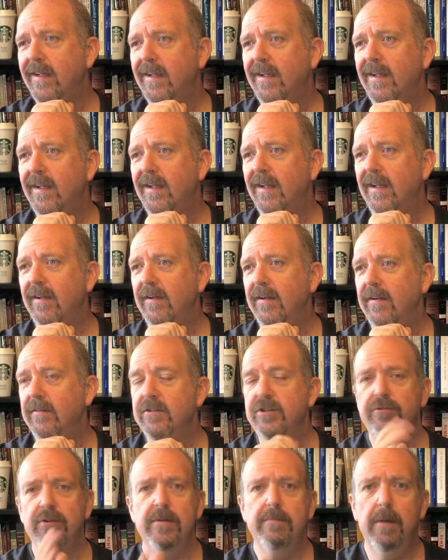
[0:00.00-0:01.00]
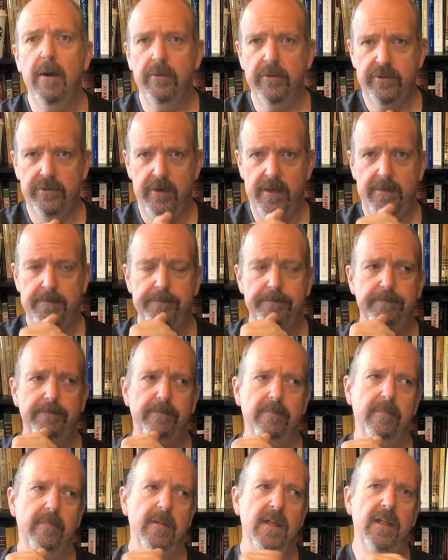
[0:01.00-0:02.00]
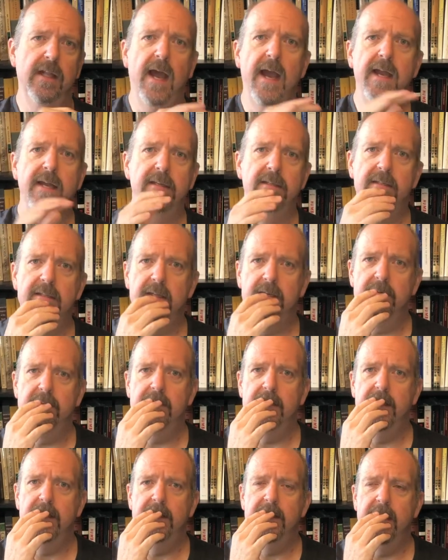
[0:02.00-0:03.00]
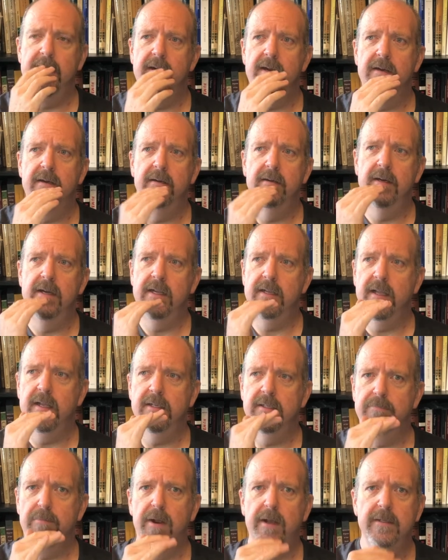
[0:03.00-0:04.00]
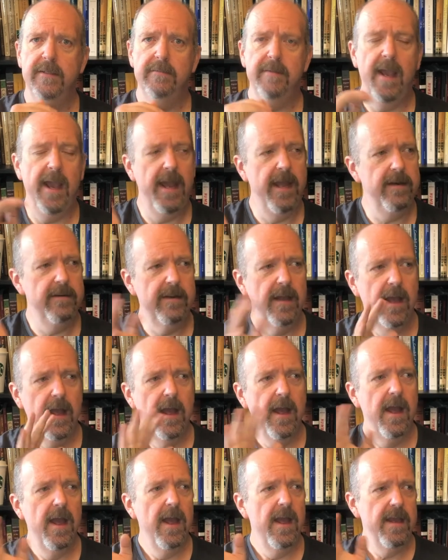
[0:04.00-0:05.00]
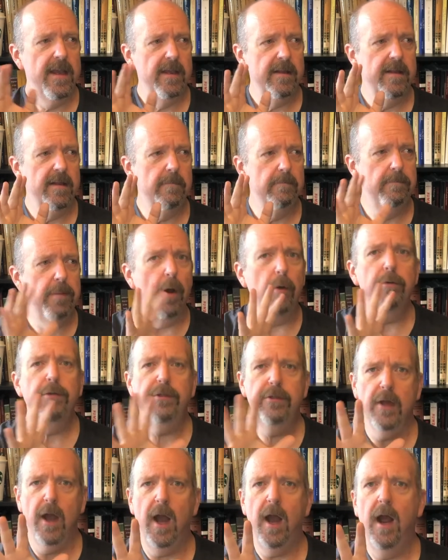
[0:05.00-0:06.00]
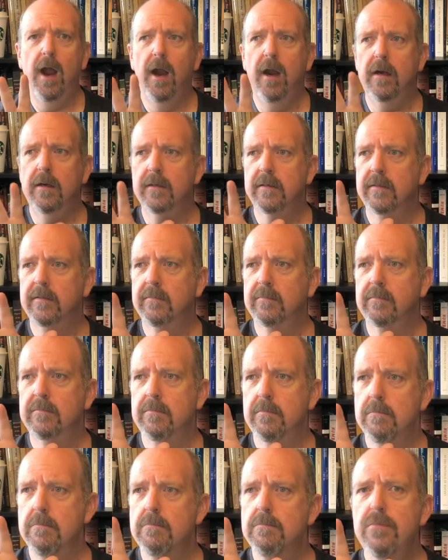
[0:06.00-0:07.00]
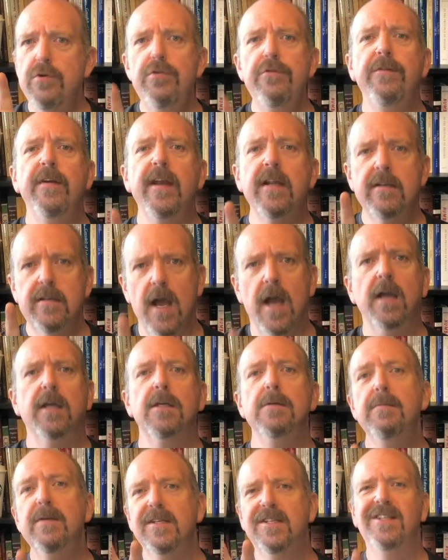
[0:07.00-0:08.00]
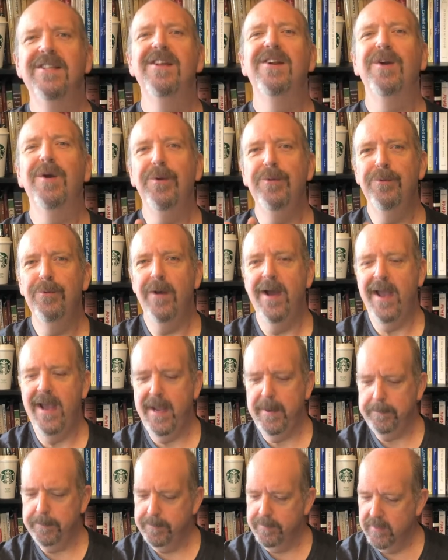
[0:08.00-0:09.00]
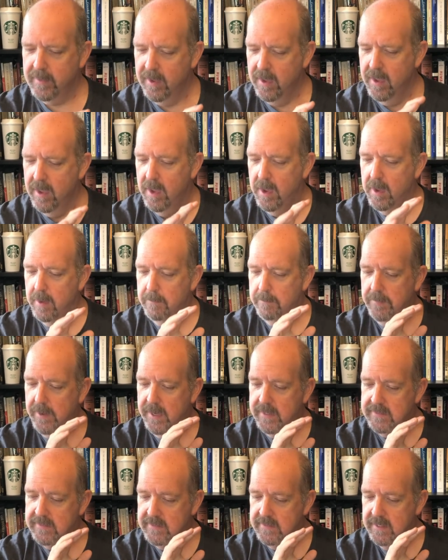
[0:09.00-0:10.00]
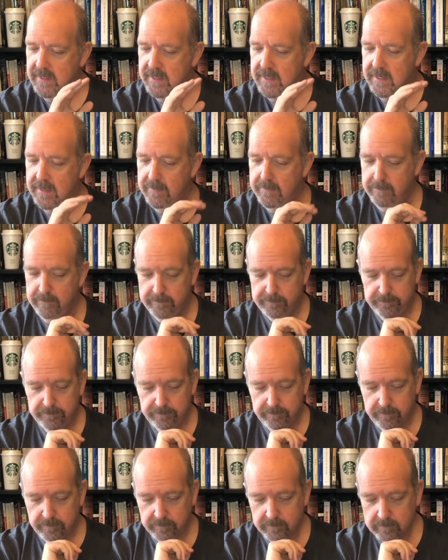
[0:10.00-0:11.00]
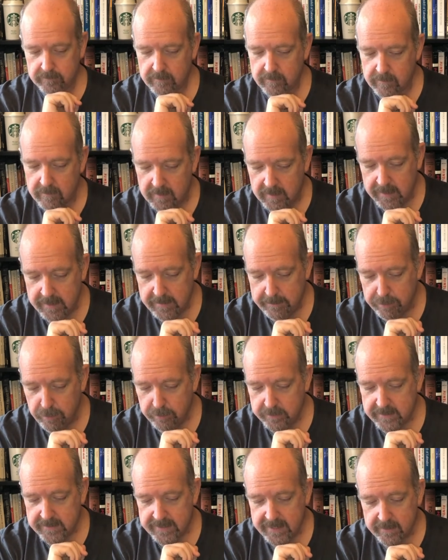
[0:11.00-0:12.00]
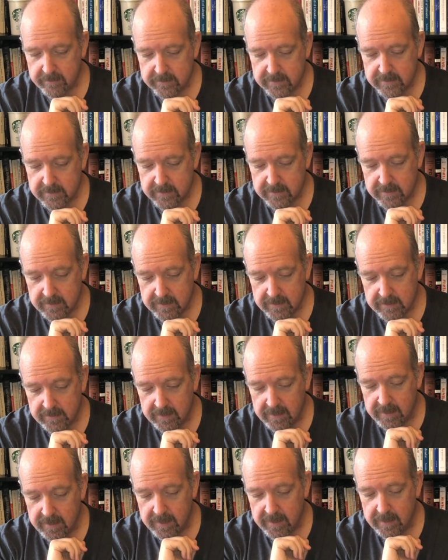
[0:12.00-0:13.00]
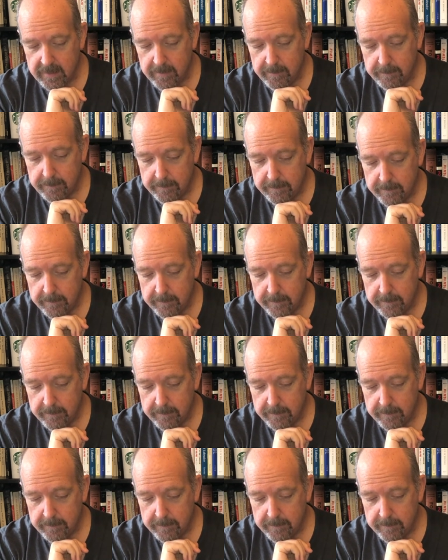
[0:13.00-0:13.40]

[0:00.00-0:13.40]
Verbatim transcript: uh street poetry, lines that are, that are expressed, and both are moving documents in their own way, but uh, he points out the um,